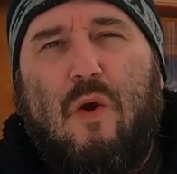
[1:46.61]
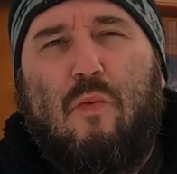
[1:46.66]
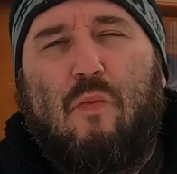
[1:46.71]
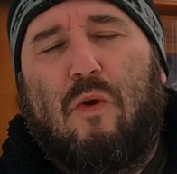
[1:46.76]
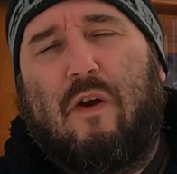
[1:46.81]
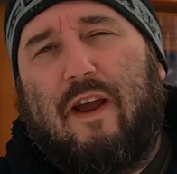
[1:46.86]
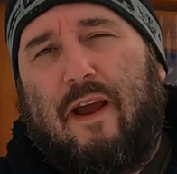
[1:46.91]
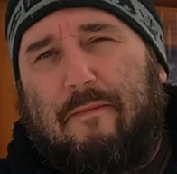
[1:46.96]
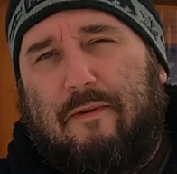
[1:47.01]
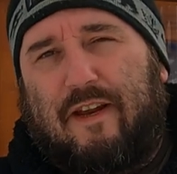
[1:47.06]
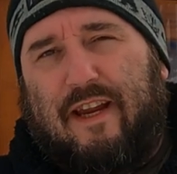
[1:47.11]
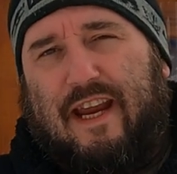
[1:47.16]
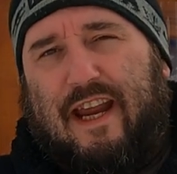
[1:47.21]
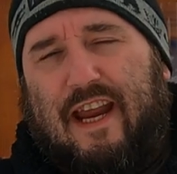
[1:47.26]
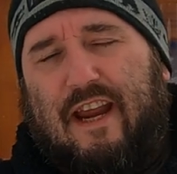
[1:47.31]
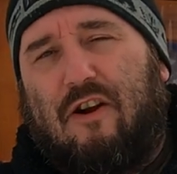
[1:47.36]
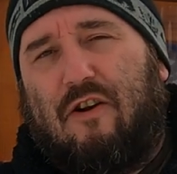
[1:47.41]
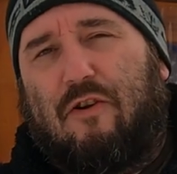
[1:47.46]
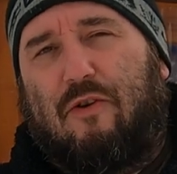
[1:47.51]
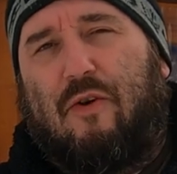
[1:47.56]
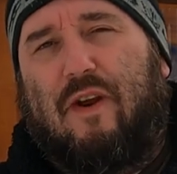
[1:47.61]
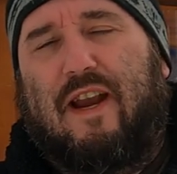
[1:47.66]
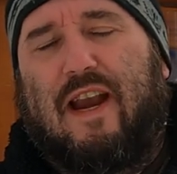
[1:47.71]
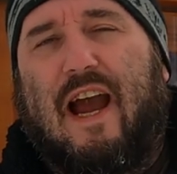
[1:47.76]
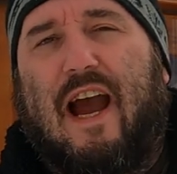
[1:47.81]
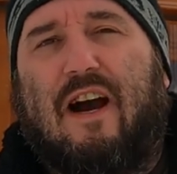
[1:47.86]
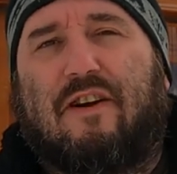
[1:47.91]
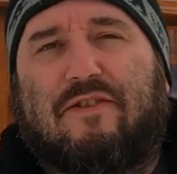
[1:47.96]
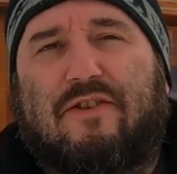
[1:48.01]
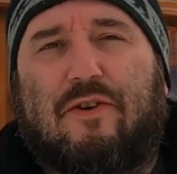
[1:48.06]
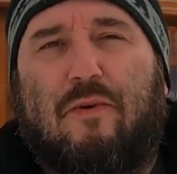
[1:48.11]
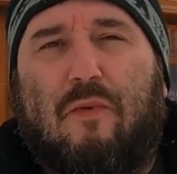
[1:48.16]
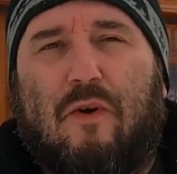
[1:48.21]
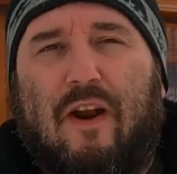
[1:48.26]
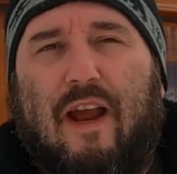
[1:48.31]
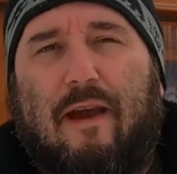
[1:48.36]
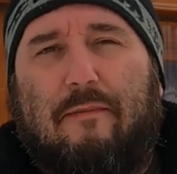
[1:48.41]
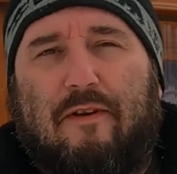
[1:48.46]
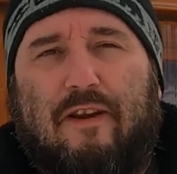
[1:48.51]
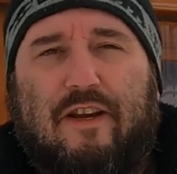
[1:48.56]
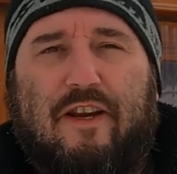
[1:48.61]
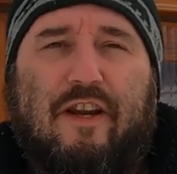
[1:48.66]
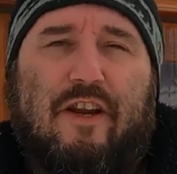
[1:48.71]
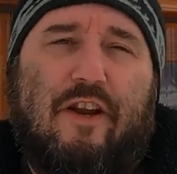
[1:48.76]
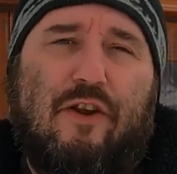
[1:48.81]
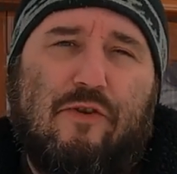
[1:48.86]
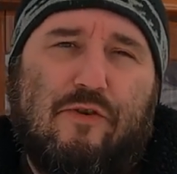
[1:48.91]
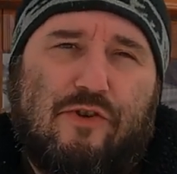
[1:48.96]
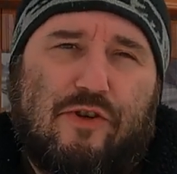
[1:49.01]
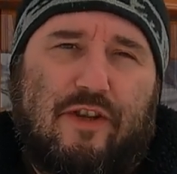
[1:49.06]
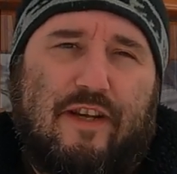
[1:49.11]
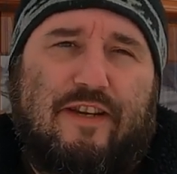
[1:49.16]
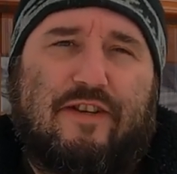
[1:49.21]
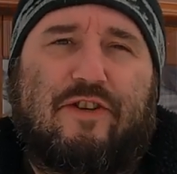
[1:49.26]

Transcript: We're able to heat our greenhouse, so we're able to usually